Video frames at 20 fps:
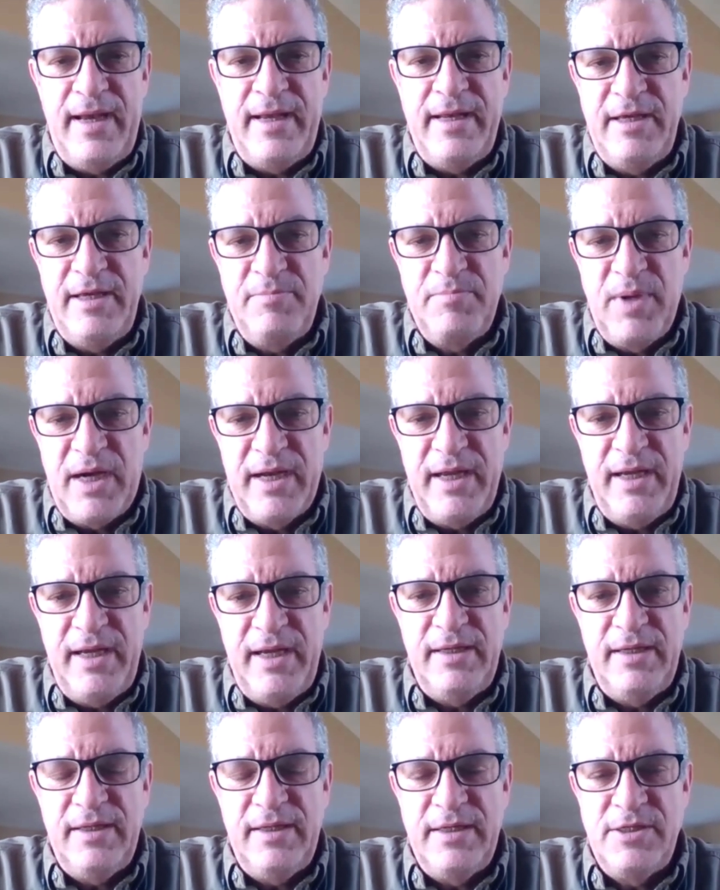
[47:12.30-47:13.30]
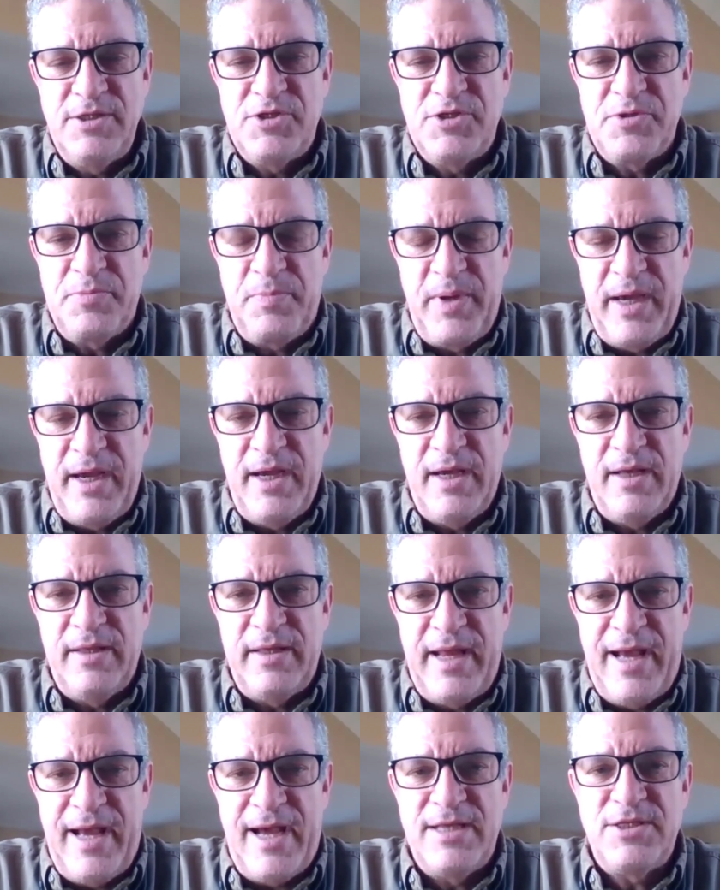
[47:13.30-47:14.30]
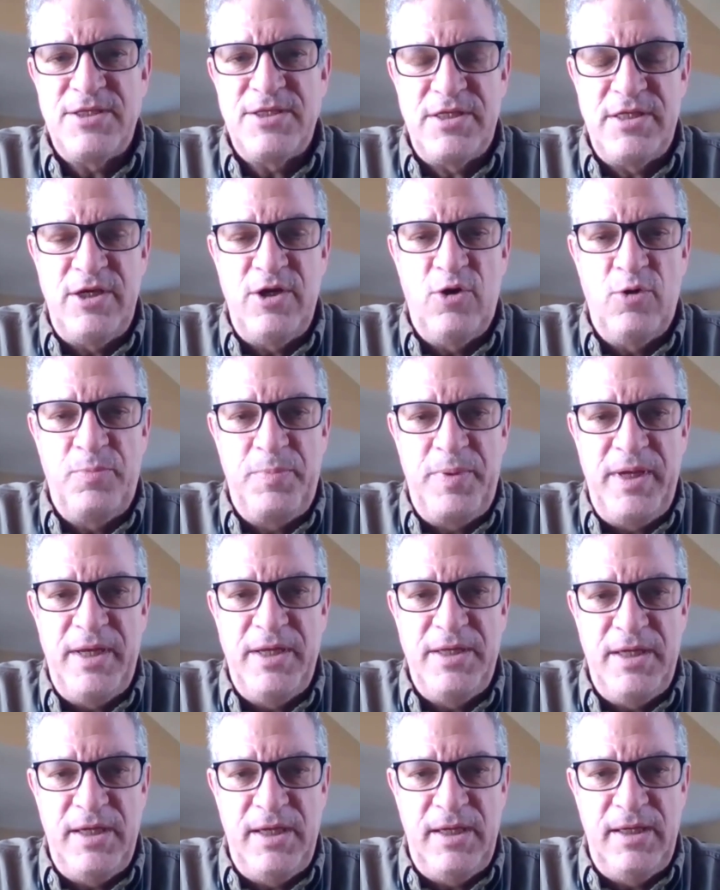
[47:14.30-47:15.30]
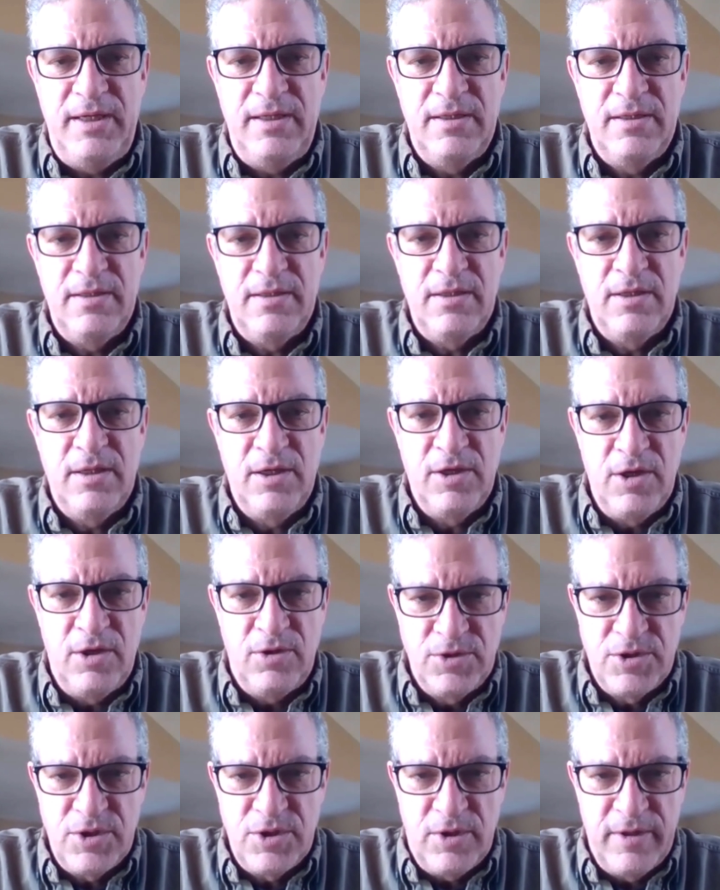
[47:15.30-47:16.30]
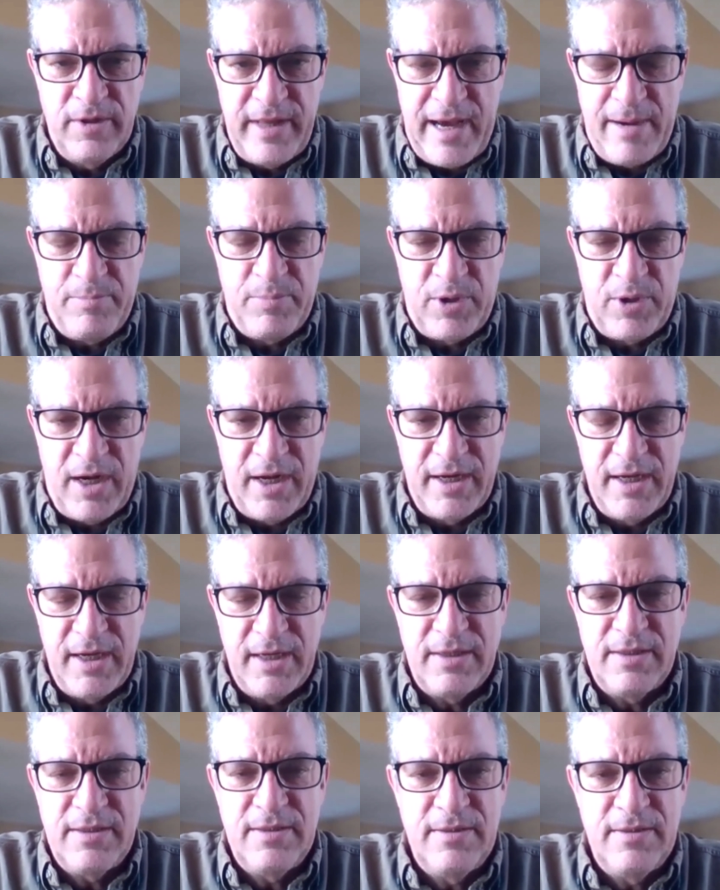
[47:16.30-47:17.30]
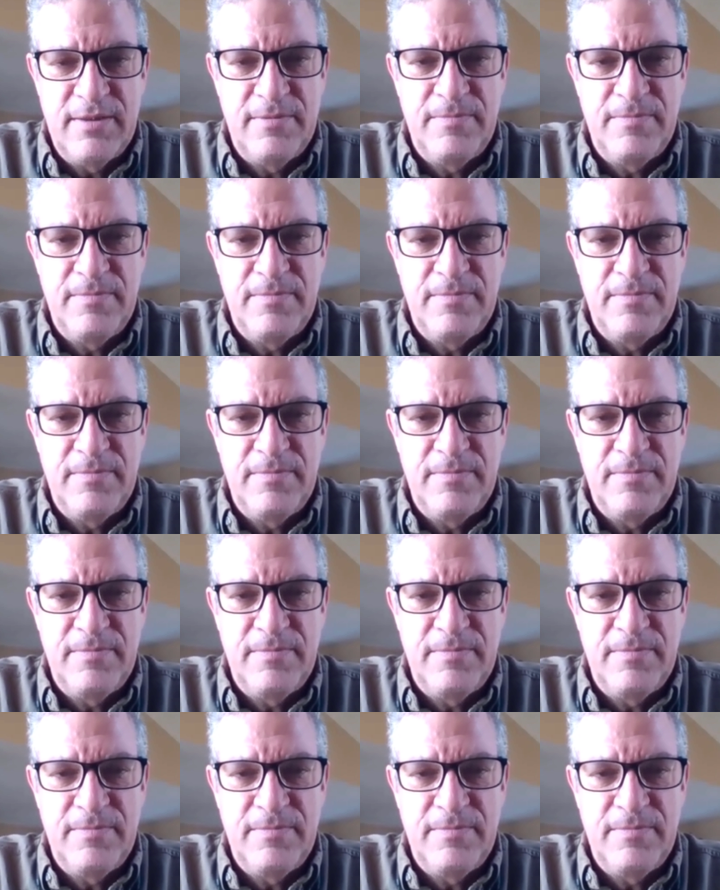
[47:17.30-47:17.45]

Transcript: Anybody in Japan that has COPD goes on that product.